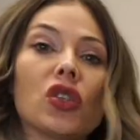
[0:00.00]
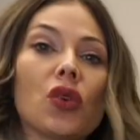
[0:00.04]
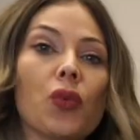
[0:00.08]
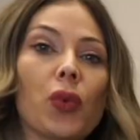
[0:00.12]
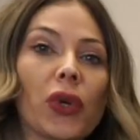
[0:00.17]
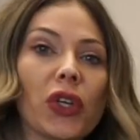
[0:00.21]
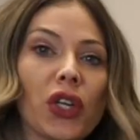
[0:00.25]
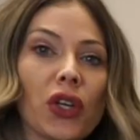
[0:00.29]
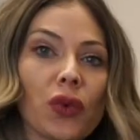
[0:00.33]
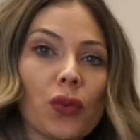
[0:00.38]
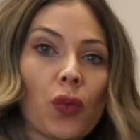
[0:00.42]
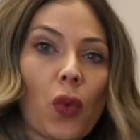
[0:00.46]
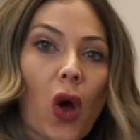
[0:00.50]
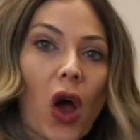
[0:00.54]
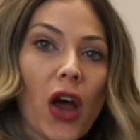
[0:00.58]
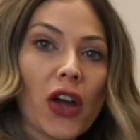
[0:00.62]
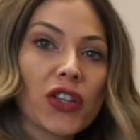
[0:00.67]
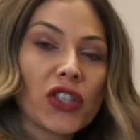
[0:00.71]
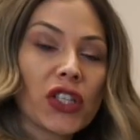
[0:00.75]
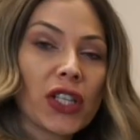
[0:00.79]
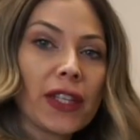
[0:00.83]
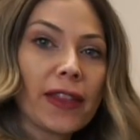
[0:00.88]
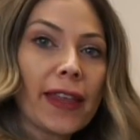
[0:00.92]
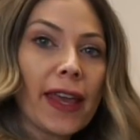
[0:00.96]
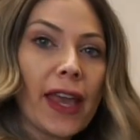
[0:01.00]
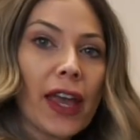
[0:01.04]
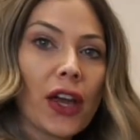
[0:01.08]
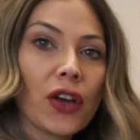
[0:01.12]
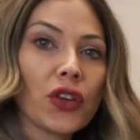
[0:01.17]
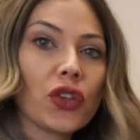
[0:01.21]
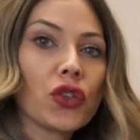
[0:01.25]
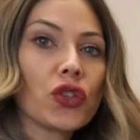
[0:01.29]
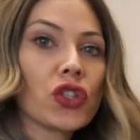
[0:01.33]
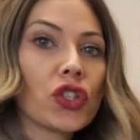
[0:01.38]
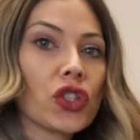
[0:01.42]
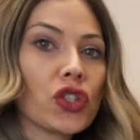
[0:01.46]
So when you're washing the
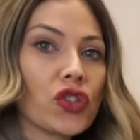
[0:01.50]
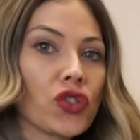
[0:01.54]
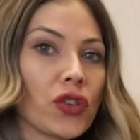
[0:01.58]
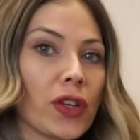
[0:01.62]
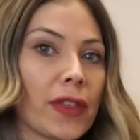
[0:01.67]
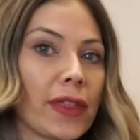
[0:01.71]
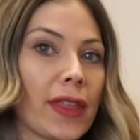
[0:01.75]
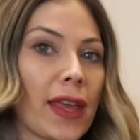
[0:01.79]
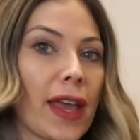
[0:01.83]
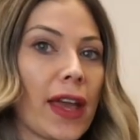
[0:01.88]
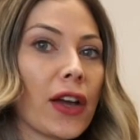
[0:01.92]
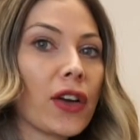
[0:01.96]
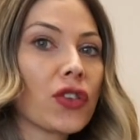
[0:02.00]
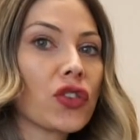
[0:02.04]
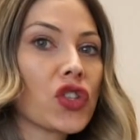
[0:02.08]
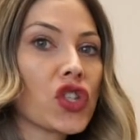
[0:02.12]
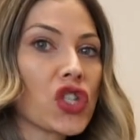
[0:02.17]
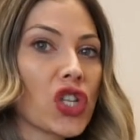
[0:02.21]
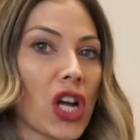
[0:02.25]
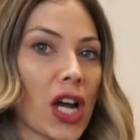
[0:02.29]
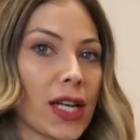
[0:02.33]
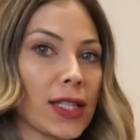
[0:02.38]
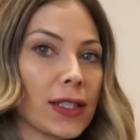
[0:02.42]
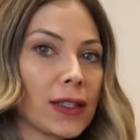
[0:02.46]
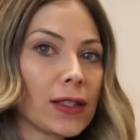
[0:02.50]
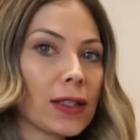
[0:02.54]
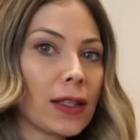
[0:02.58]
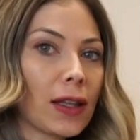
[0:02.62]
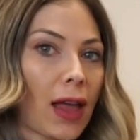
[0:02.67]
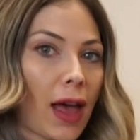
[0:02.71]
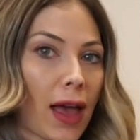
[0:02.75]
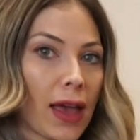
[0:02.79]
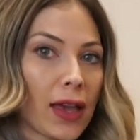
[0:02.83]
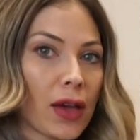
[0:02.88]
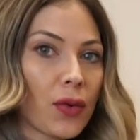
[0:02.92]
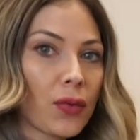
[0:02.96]
hair, you should treat the hair just
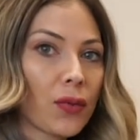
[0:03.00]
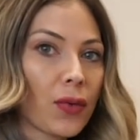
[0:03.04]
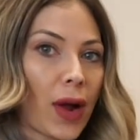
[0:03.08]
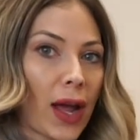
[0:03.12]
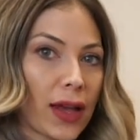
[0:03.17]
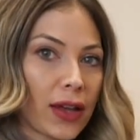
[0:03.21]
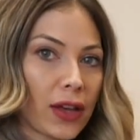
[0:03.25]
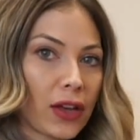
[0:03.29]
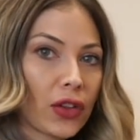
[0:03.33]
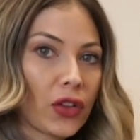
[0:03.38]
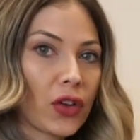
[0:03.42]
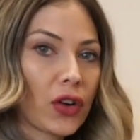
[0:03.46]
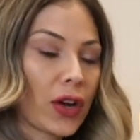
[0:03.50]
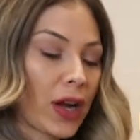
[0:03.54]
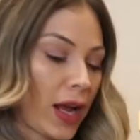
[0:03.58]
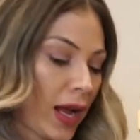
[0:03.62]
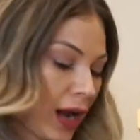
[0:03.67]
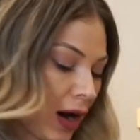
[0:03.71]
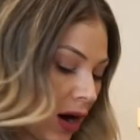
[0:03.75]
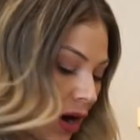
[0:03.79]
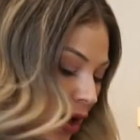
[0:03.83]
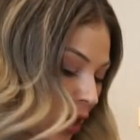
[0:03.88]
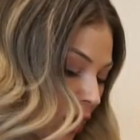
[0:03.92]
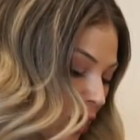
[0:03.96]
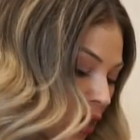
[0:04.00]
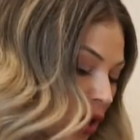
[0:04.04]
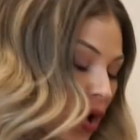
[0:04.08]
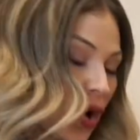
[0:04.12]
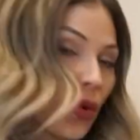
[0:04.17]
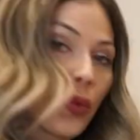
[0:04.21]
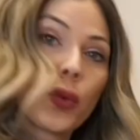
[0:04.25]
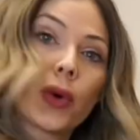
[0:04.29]
like regular hair.